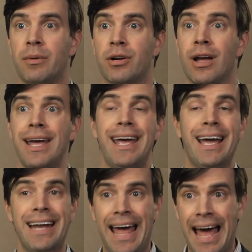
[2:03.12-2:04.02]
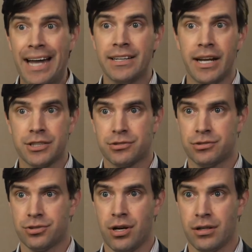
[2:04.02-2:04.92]
inhibitor and add an extra
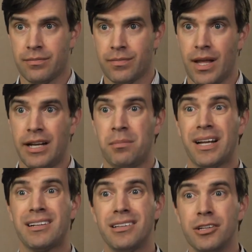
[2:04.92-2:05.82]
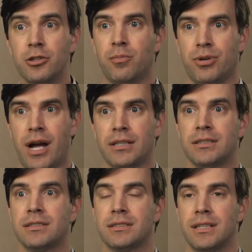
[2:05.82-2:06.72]
drug. And in my clinical
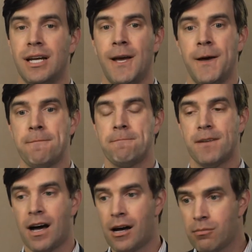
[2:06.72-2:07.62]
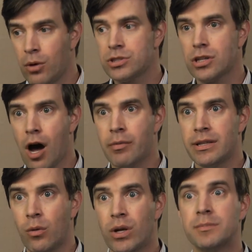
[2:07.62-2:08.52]
practice, I'll most
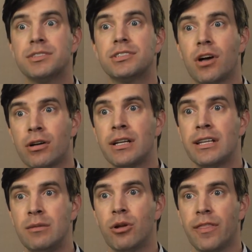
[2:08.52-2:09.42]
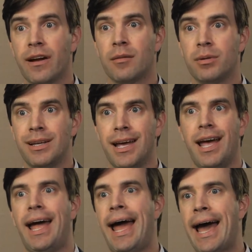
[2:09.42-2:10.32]
commonly, when I'm starting chemotherapy,
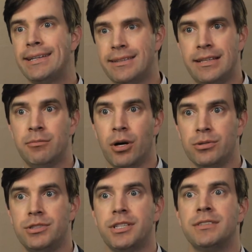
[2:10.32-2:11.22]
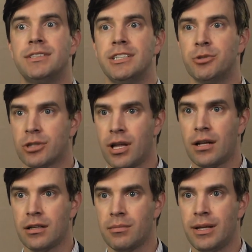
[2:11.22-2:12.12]
add chemo to continue
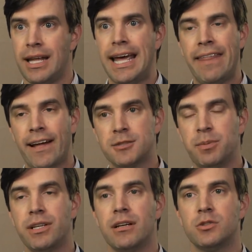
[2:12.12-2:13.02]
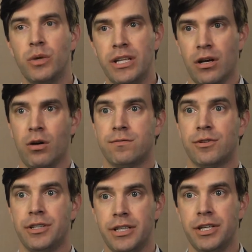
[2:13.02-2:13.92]
erlotinib. And that's because we know
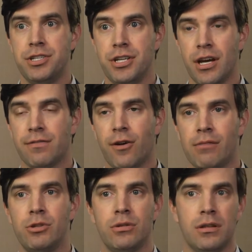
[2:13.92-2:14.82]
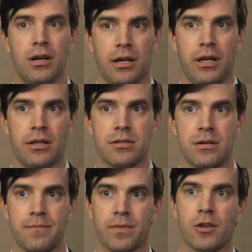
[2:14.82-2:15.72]
for EGFR mutant lung
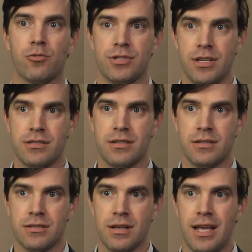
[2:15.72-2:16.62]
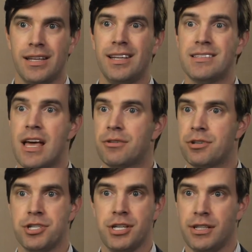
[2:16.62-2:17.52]
cancer, resistance is
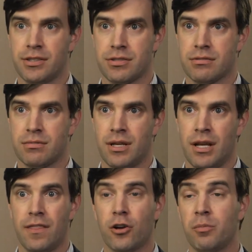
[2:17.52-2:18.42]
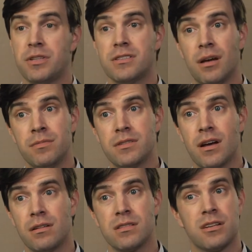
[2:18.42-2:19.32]
heterogeneous. There could be some
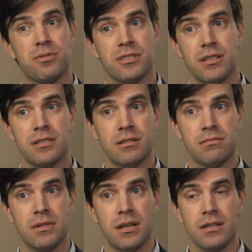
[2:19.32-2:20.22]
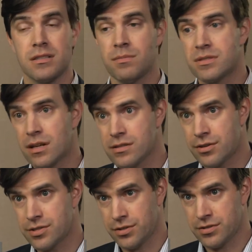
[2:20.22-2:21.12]
cells that are resistant, some cells that
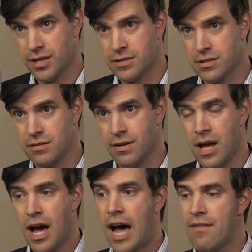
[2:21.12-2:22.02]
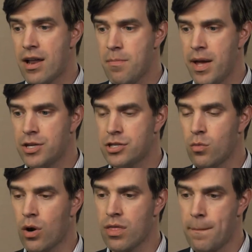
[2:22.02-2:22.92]
are still sensitive. I've had a patient
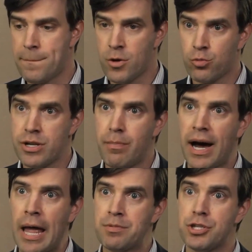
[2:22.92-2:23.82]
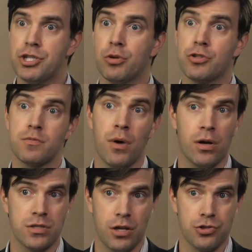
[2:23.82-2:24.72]
where the, the rebiopsy showed small
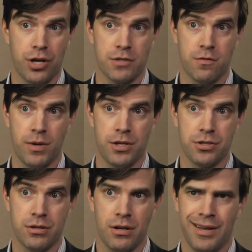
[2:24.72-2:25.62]
cell transformation.